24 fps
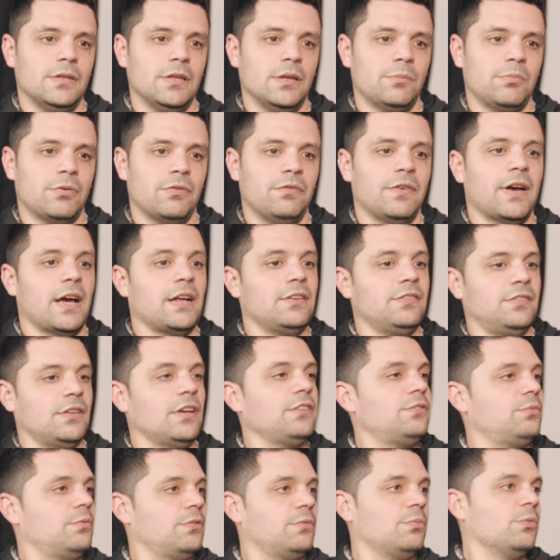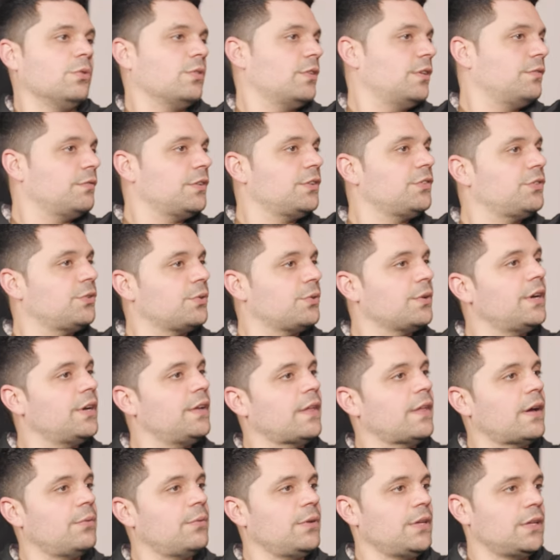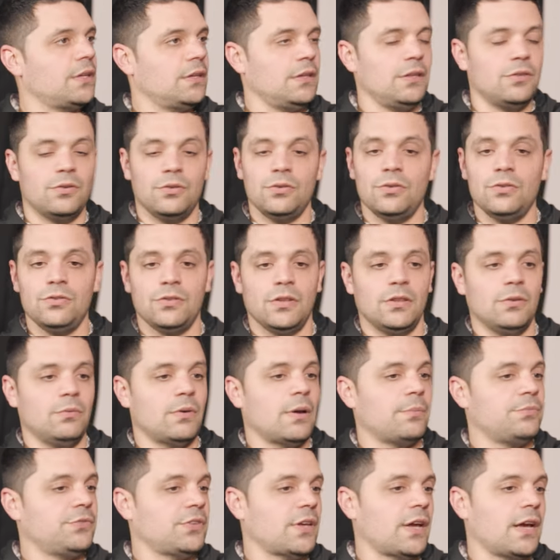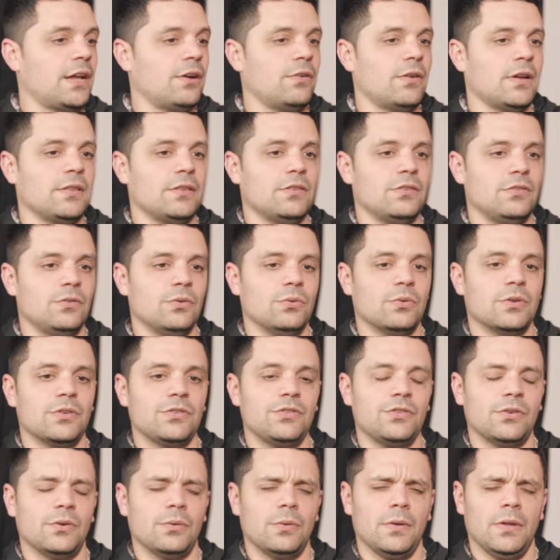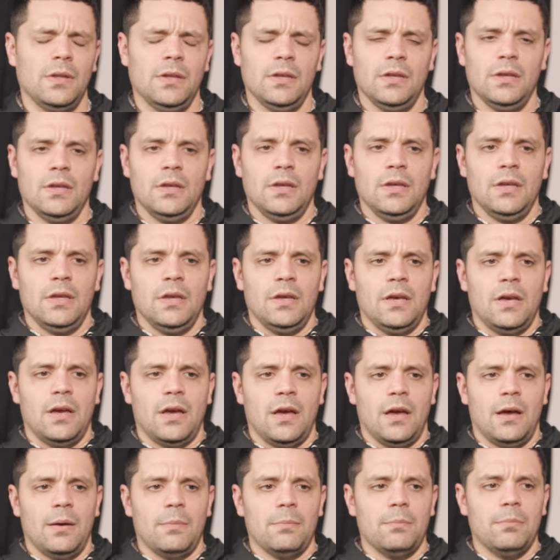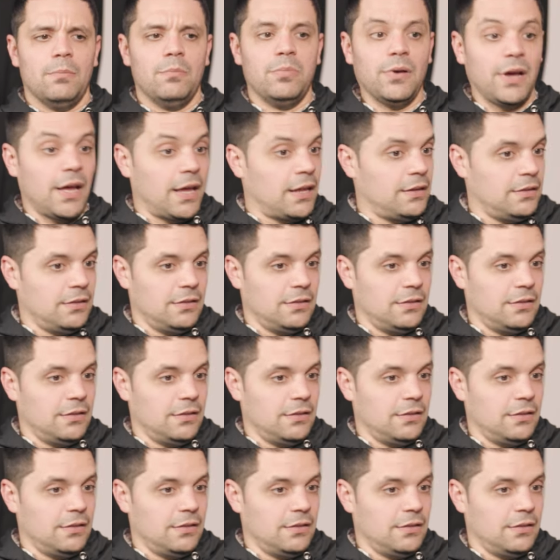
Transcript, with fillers: it provides us with more inventory that we can either use on the website or at the store. So, um, but